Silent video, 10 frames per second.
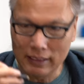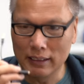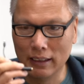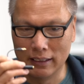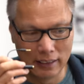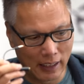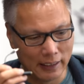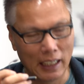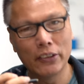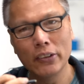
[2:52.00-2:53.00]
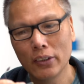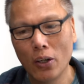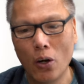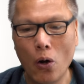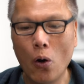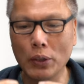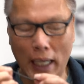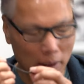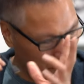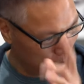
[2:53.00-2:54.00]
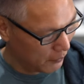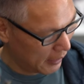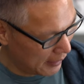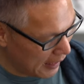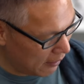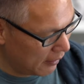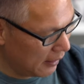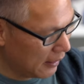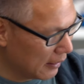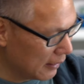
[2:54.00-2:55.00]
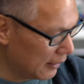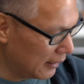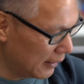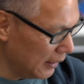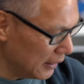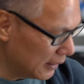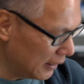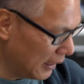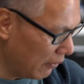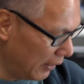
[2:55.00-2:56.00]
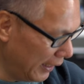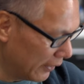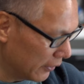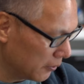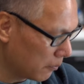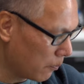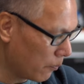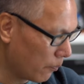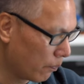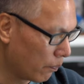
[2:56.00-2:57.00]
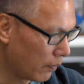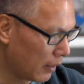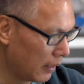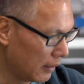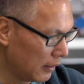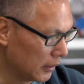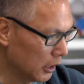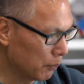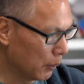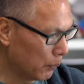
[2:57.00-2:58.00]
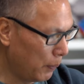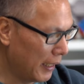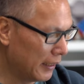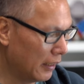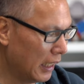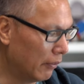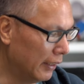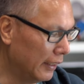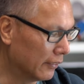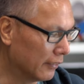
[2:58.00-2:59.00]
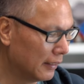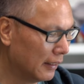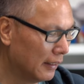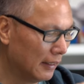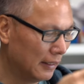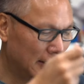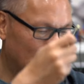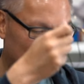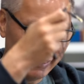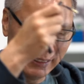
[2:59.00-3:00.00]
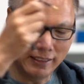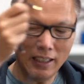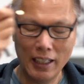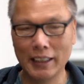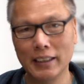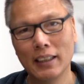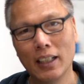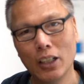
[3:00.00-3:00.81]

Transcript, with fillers: this is a connector. Oh yeah, now. This lavalier, this Purple Panda lavalier, is designed